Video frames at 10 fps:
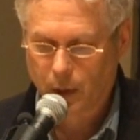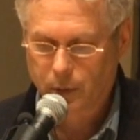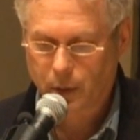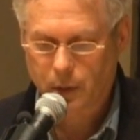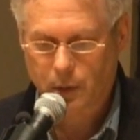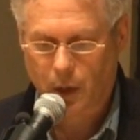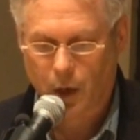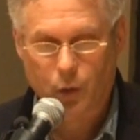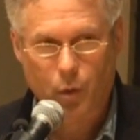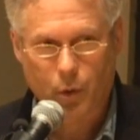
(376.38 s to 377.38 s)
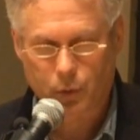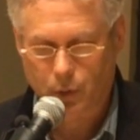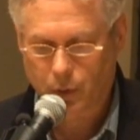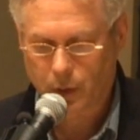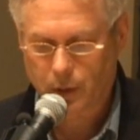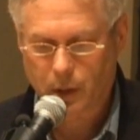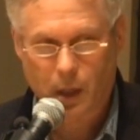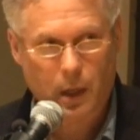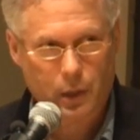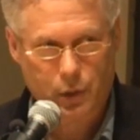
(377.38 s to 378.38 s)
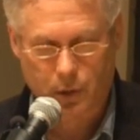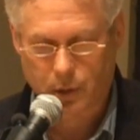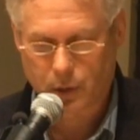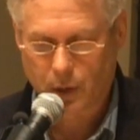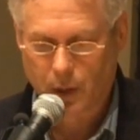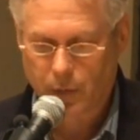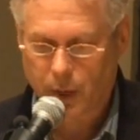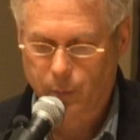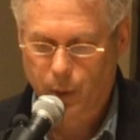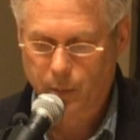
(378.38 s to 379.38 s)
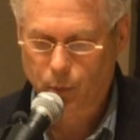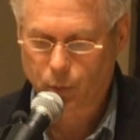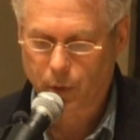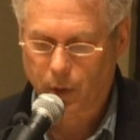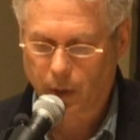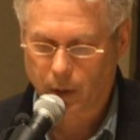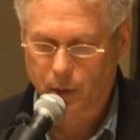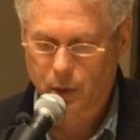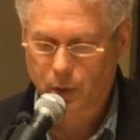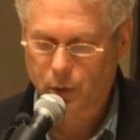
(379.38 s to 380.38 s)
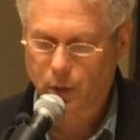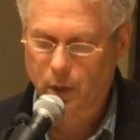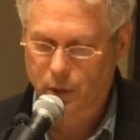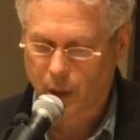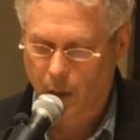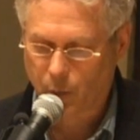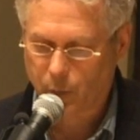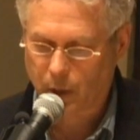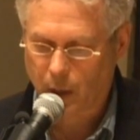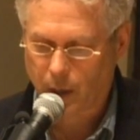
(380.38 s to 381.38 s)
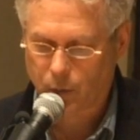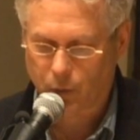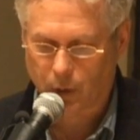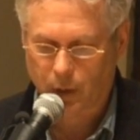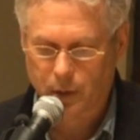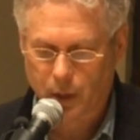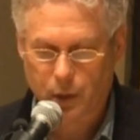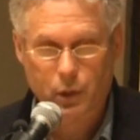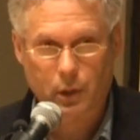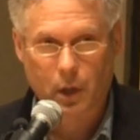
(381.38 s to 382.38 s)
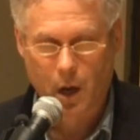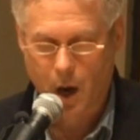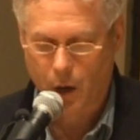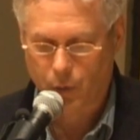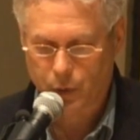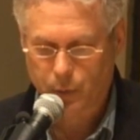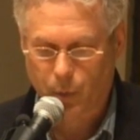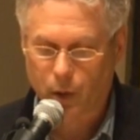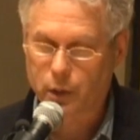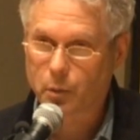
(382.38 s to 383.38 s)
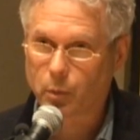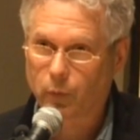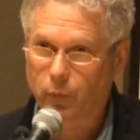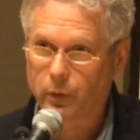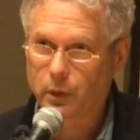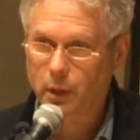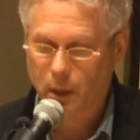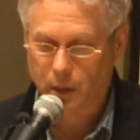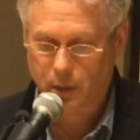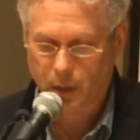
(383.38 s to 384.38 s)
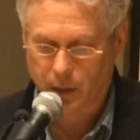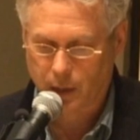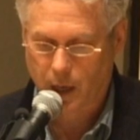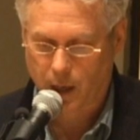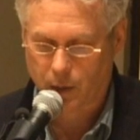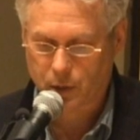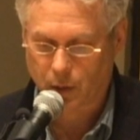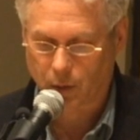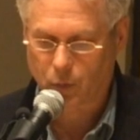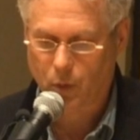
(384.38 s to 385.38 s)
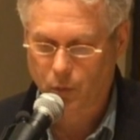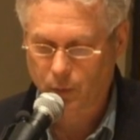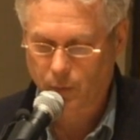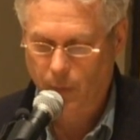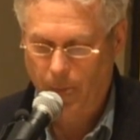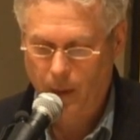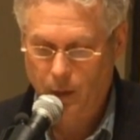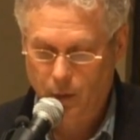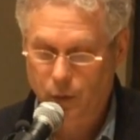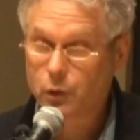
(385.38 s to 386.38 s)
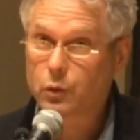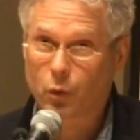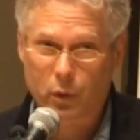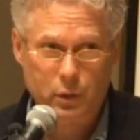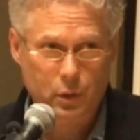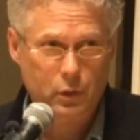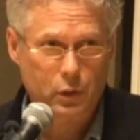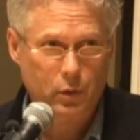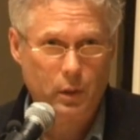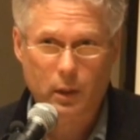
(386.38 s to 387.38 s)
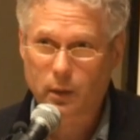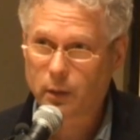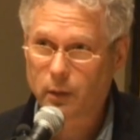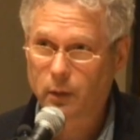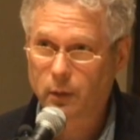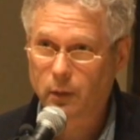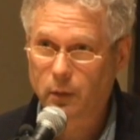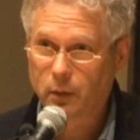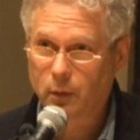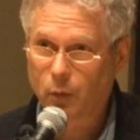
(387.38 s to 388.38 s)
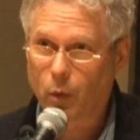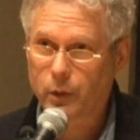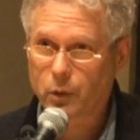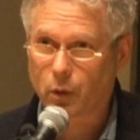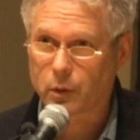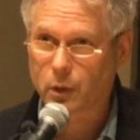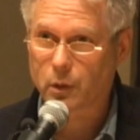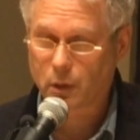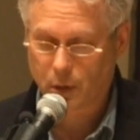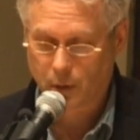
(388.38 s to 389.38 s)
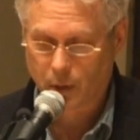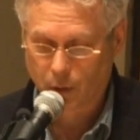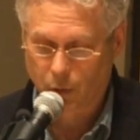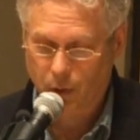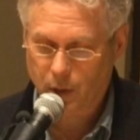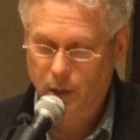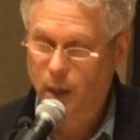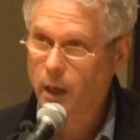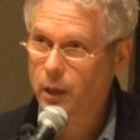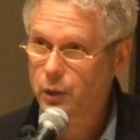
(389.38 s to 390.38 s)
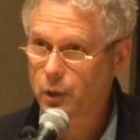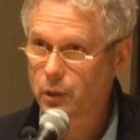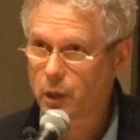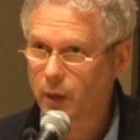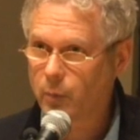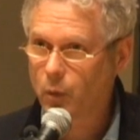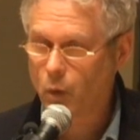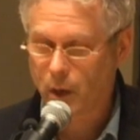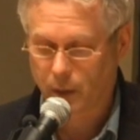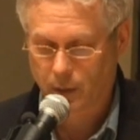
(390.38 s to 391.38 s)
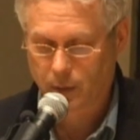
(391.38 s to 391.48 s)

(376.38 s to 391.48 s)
that there are, quote, good indications that people with links to the Osama bin Laden organization are responsible for today's attacks," unquote. Sources, Judy? What sources? Good indications? Give me one.